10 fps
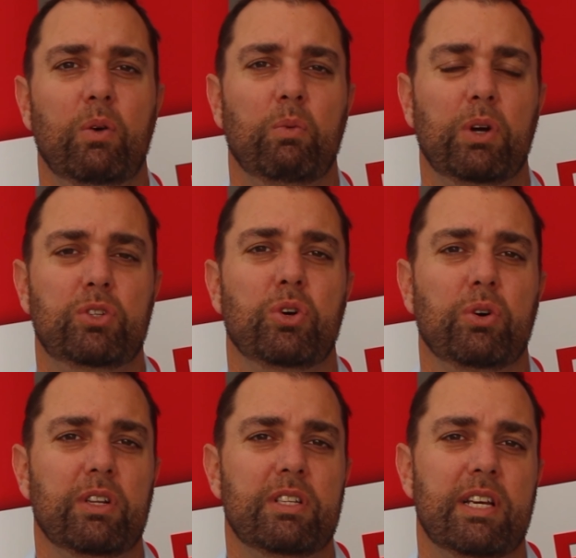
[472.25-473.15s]
What
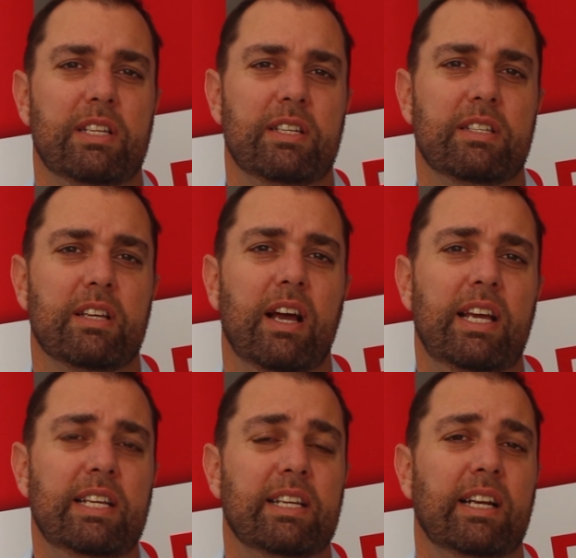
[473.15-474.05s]
Jordan says is
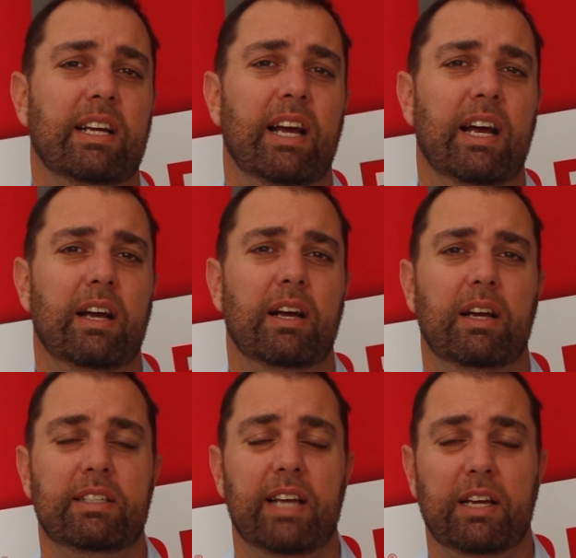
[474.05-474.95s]
he's going to
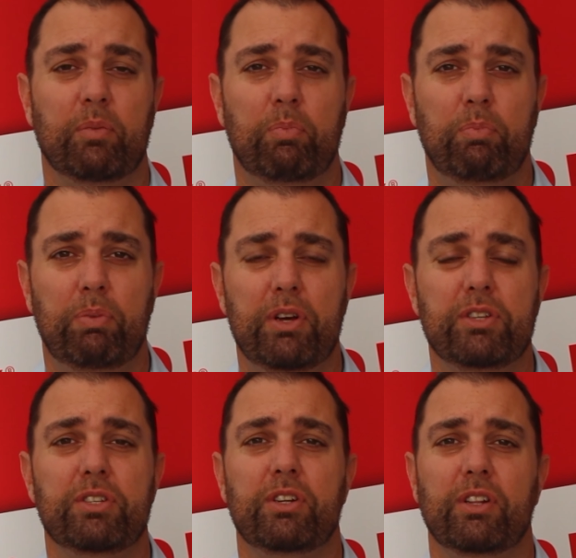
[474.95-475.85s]
take
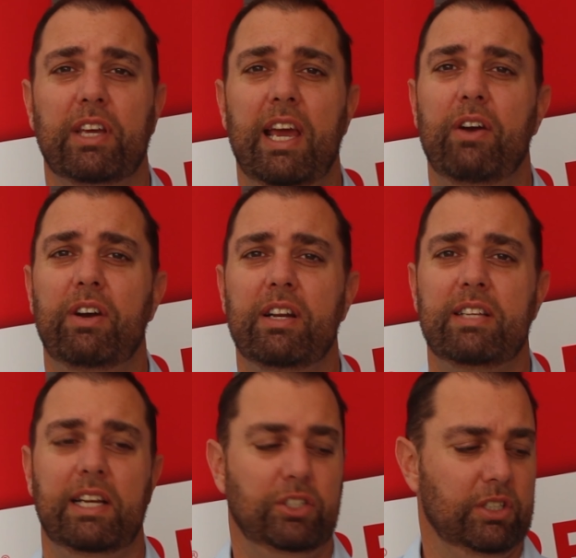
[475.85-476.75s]
personal care and
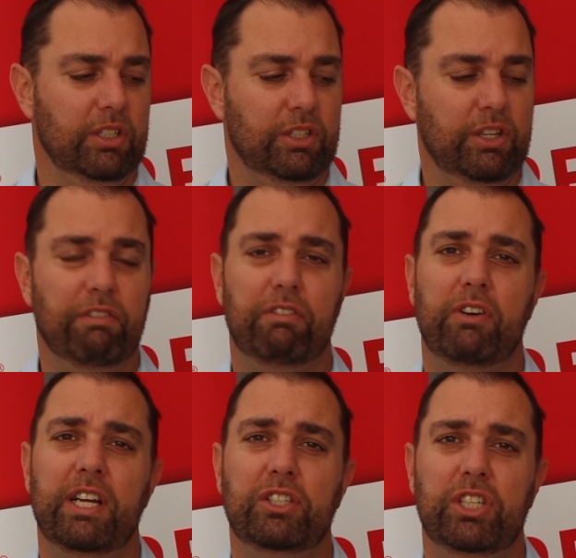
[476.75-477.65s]
attention,
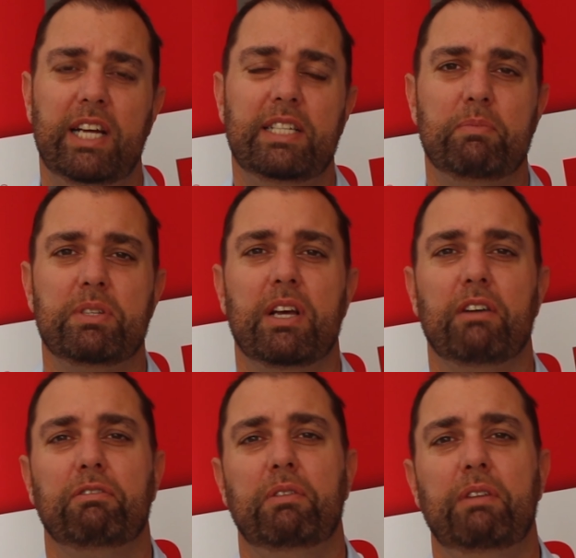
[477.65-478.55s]
differentiate
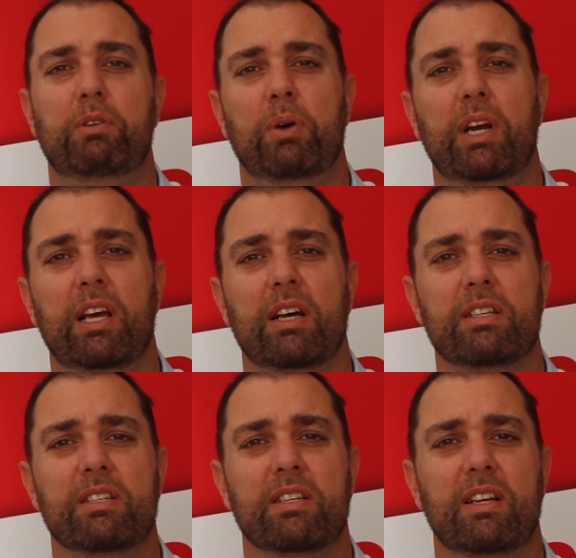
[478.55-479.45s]
himself from everybody
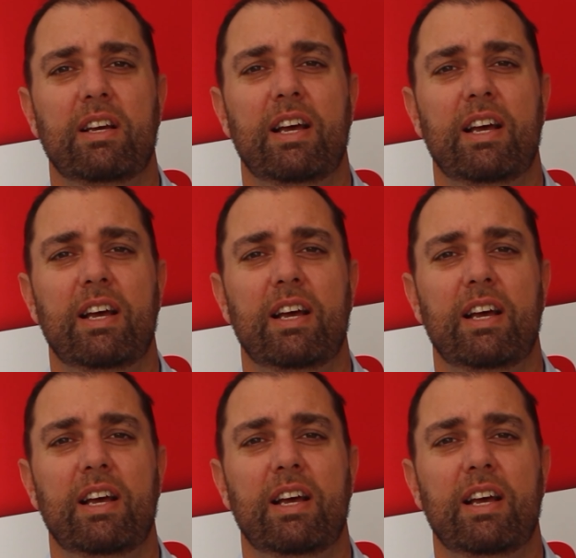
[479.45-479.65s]
else,